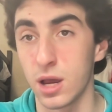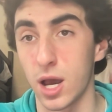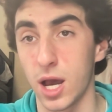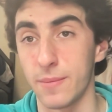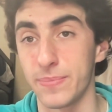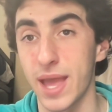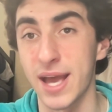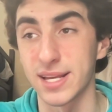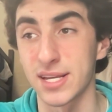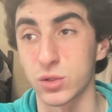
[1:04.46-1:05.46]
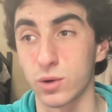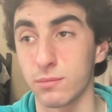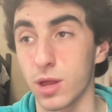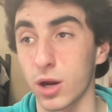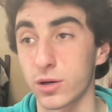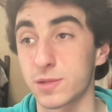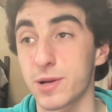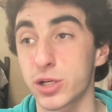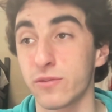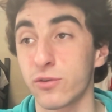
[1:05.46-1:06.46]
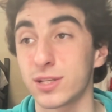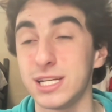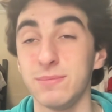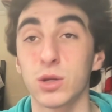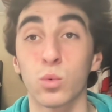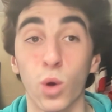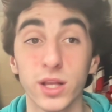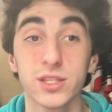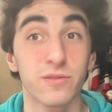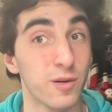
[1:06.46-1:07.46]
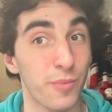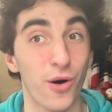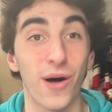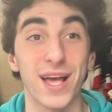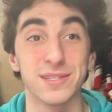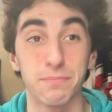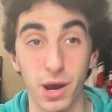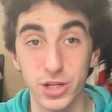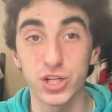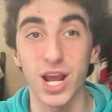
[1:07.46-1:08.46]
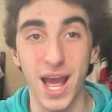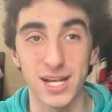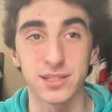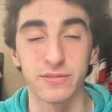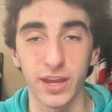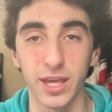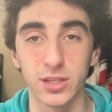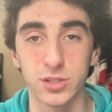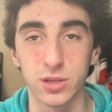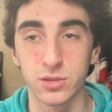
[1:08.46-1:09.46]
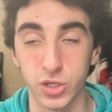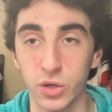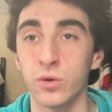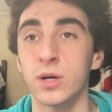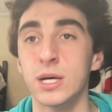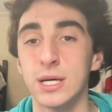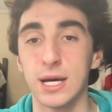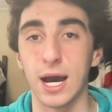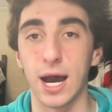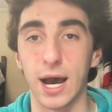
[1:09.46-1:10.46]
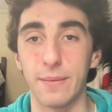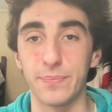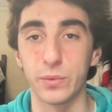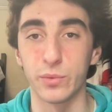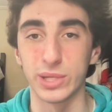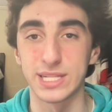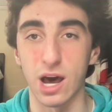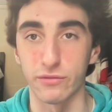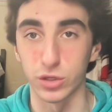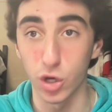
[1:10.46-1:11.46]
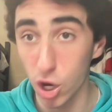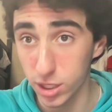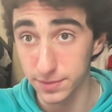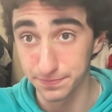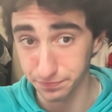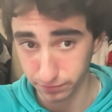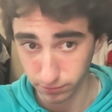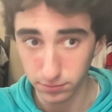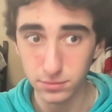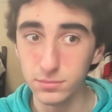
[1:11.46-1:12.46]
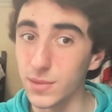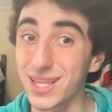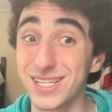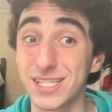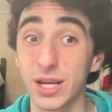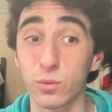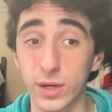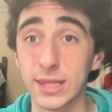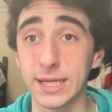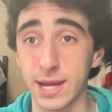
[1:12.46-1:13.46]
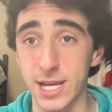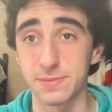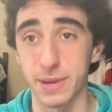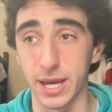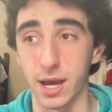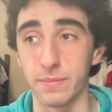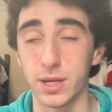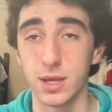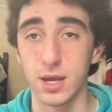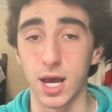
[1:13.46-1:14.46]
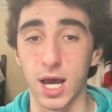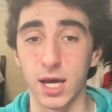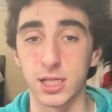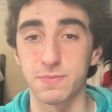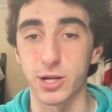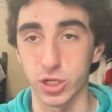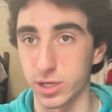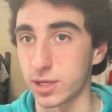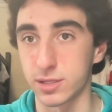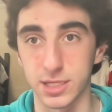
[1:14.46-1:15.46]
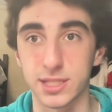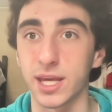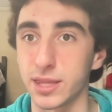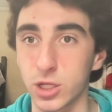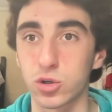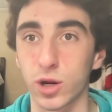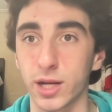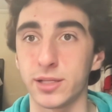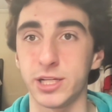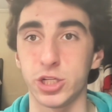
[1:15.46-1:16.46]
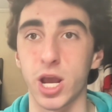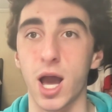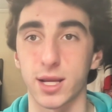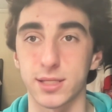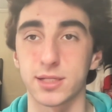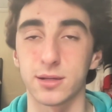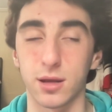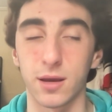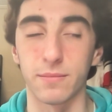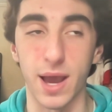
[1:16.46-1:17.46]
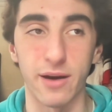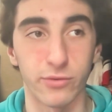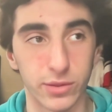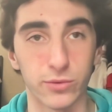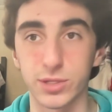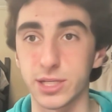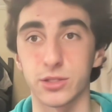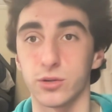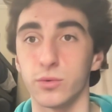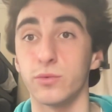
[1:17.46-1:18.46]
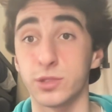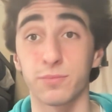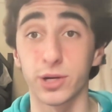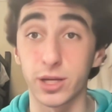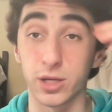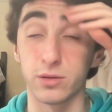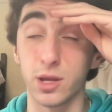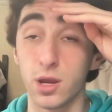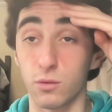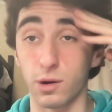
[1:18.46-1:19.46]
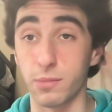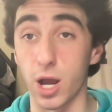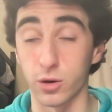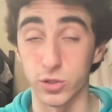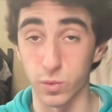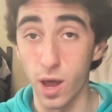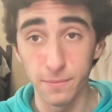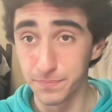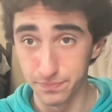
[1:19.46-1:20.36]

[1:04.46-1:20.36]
as a run blocker, and especially for a team that runs the football as much as the Vikings do with Dalvin Cook. This is a really nice pickup, especially since they traded TJ Hockenson halfway through the season, who was a pretty good run blocker as well.